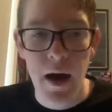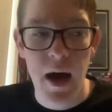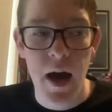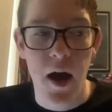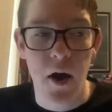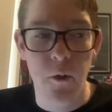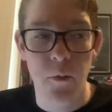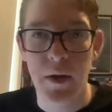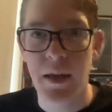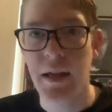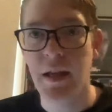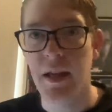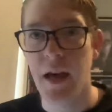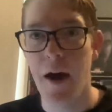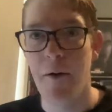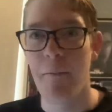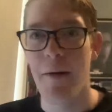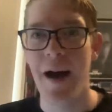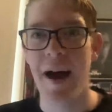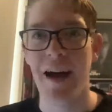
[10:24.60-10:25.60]
we
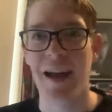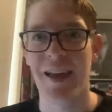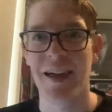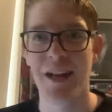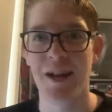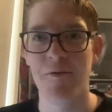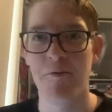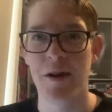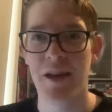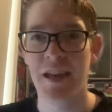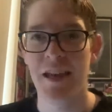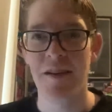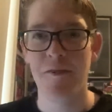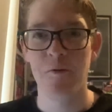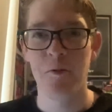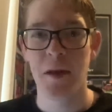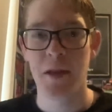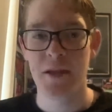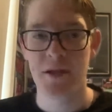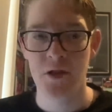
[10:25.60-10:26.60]
come back and
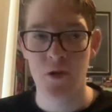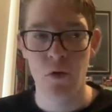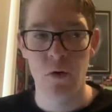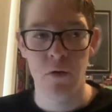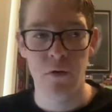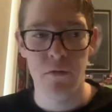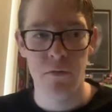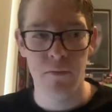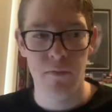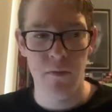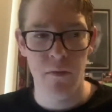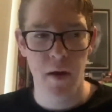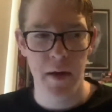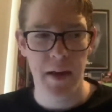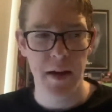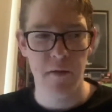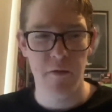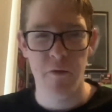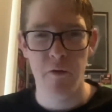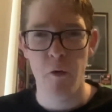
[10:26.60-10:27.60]
we scored, I
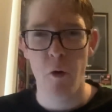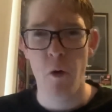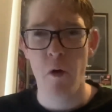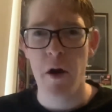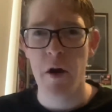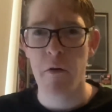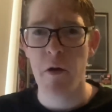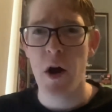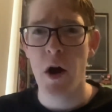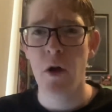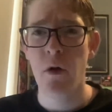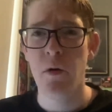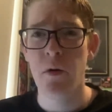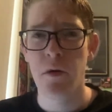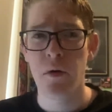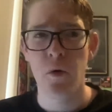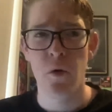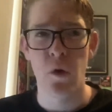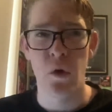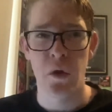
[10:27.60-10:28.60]
think, 4 in a row
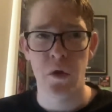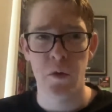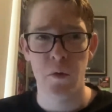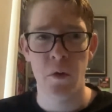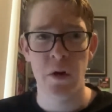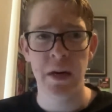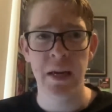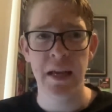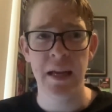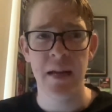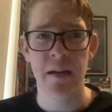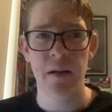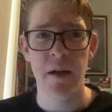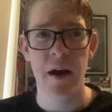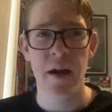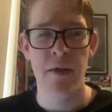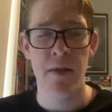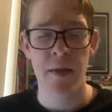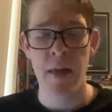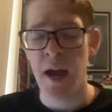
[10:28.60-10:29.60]
or 3,
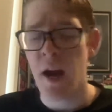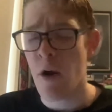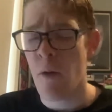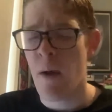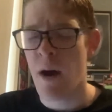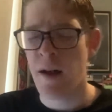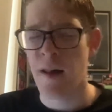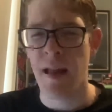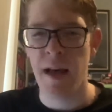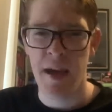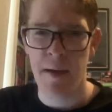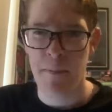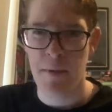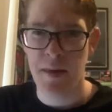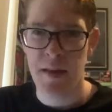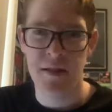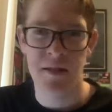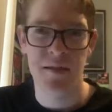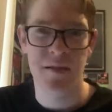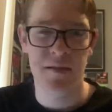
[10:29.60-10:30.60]
and then they got one late, but
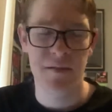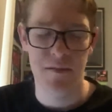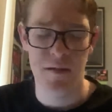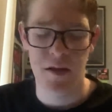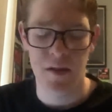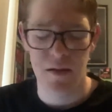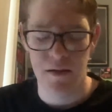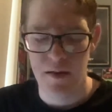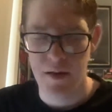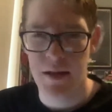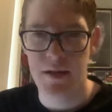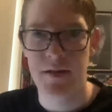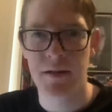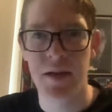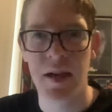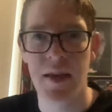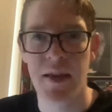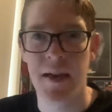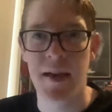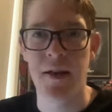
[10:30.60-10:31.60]
that's
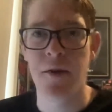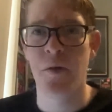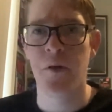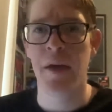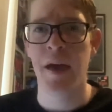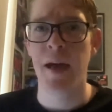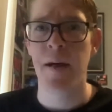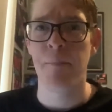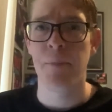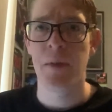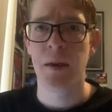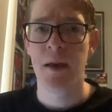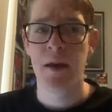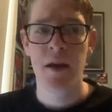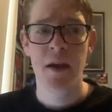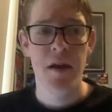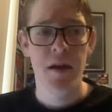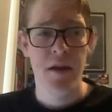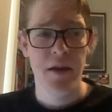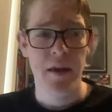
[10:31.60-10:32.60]
neither here nor there.
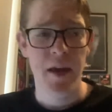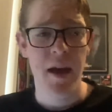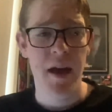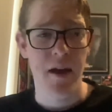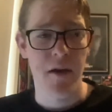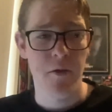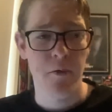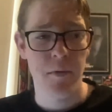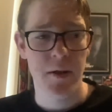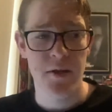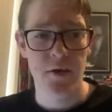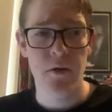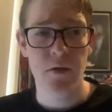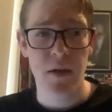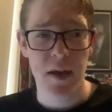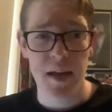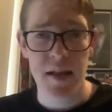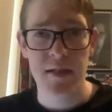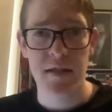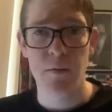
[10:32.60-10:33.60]
Yeah, we took
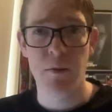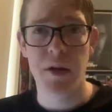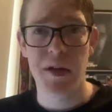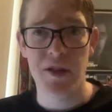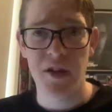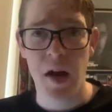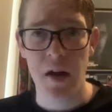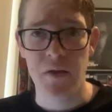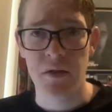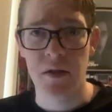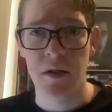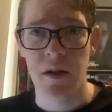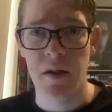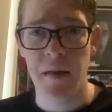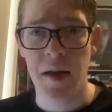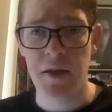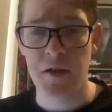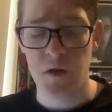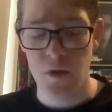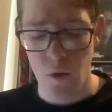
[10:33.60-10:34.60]
the hits and we adjusted, and
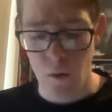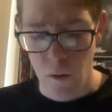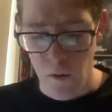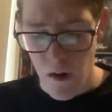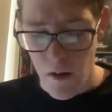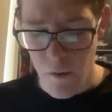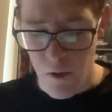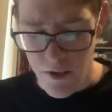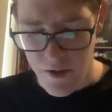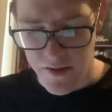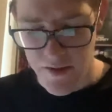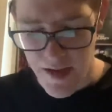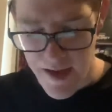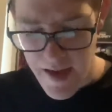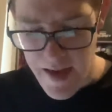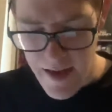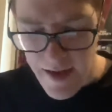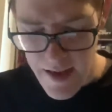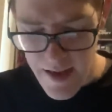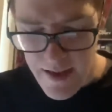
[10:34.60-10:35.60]
that's all I want to
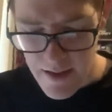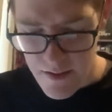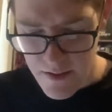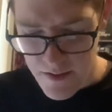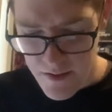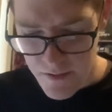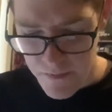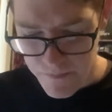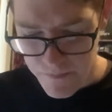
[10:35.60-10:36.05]
see is